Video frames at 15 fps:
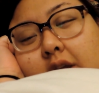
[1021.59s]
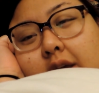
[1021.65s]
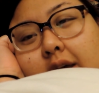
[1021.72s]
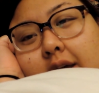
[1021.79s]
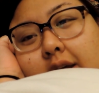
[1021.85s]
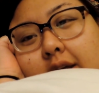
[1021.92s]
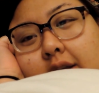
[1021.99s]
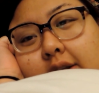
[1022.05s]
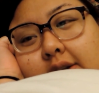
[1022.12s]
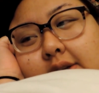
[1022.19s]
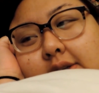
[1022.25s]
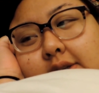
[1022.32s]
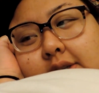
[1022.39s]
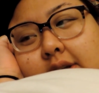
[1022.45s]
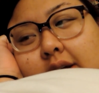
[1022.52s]

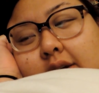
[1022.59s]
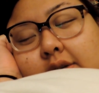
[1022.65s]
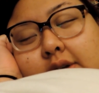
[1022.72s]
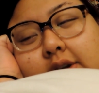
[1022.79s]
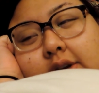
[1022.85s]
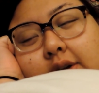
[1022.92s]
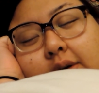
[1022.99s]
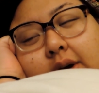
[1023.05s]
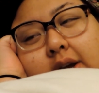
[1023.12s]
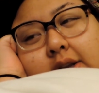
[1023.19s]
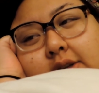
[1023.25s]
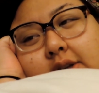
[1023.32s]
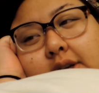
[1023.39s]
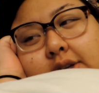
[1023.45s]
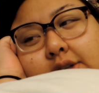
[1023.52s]
and uh, you know, I,
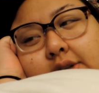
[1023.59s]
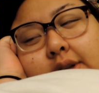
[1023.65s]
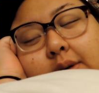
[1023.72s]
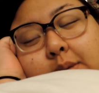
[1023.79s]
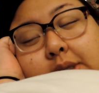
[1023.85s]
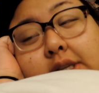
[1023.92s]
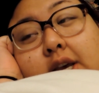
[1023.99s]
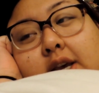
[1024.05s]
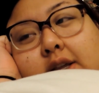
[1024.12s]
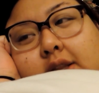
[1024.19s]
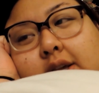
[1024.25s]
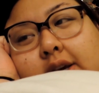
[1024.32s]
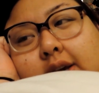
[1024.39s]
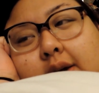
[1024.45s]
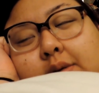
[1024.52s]
I, that was it.
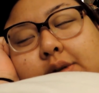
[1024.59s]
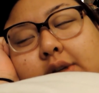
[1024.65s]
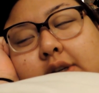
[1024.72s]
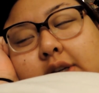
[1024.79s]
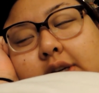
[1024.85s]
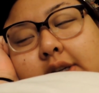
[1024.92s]
Like I was gonna